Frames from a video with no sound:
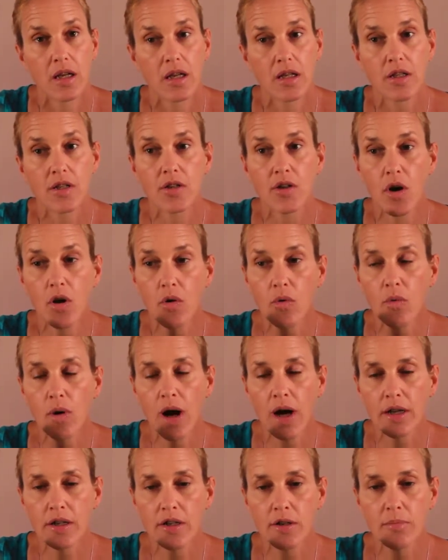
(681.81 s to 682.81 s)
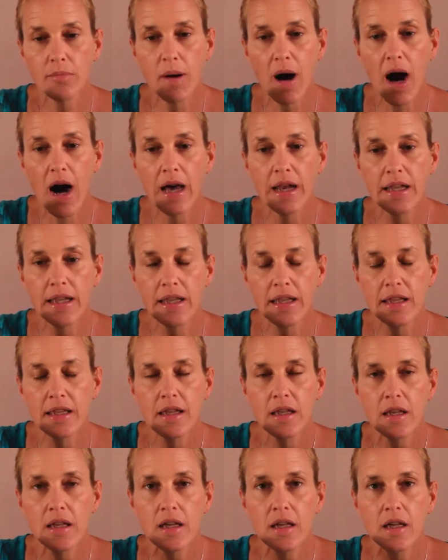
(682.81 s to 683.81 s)
You don't want your body
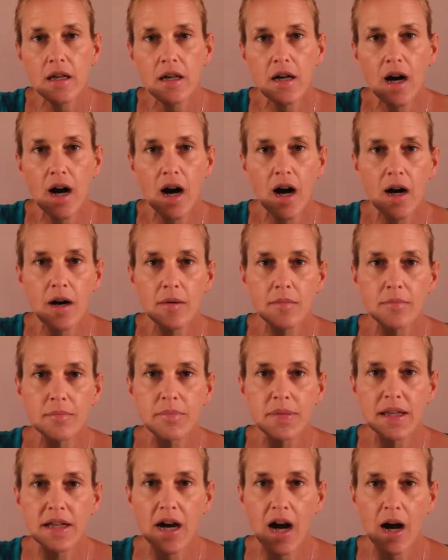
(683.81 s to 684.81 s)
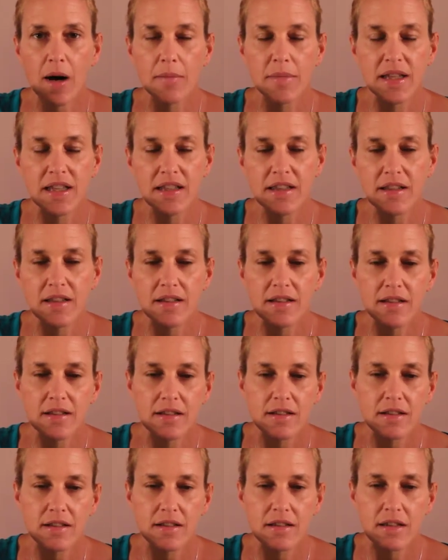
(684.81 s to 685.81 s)
becoming
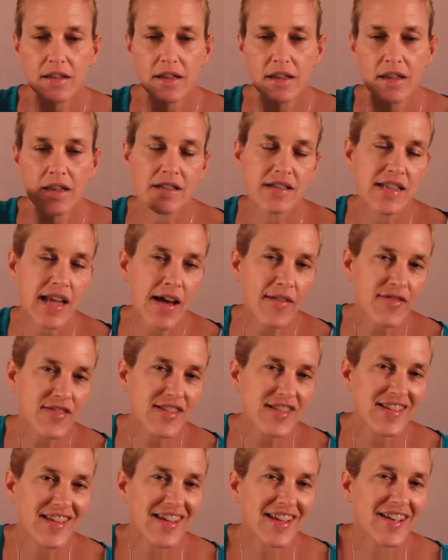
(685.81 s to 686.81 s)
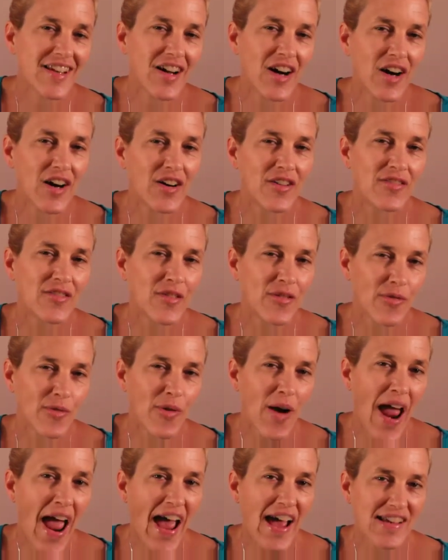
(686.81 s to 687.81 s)
in a deficit of
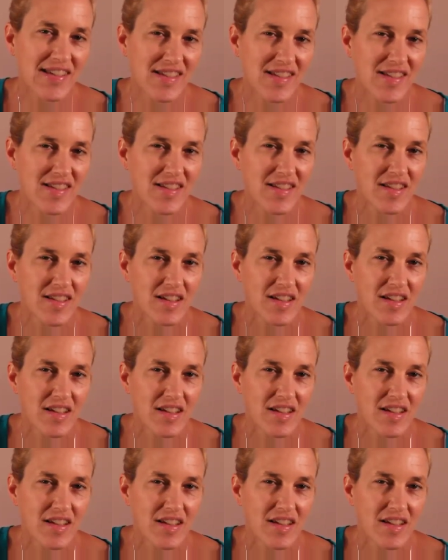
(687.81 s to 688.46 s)
rest,